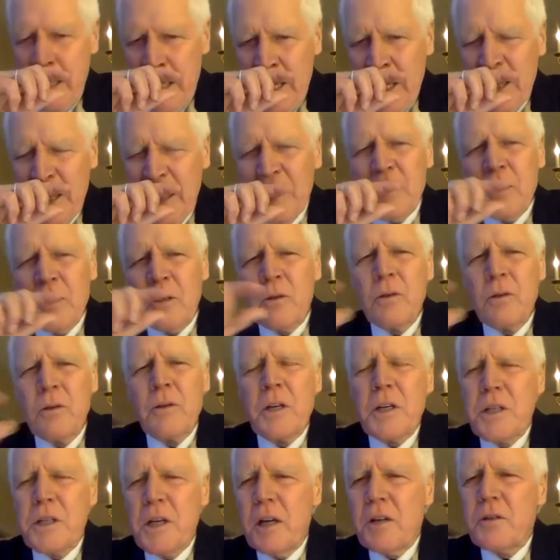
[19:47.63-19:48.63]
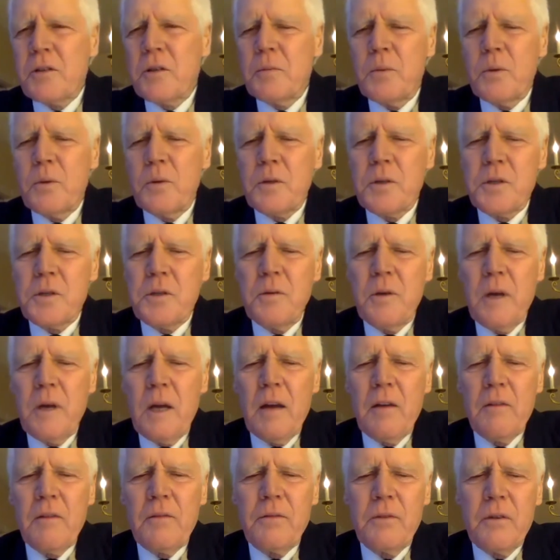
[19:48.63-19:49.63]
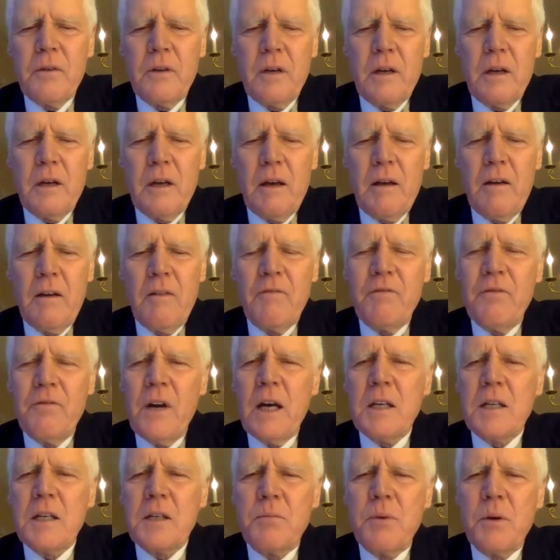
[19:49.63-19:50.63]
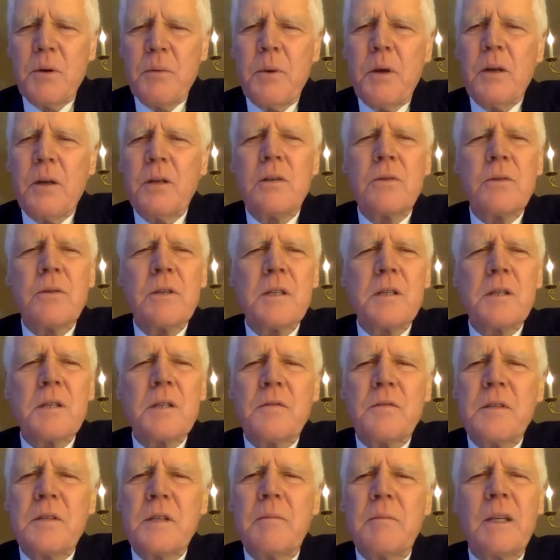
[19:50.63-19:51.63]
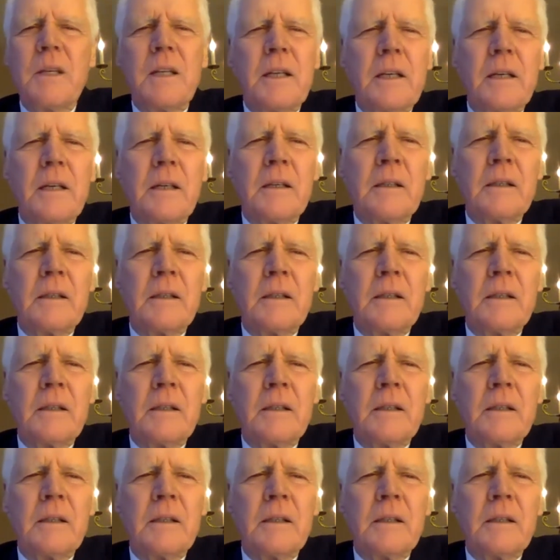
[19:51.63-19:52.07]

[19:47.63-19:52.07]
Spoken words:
And in the Kurukshetra books, you have a vast preponderance of simile.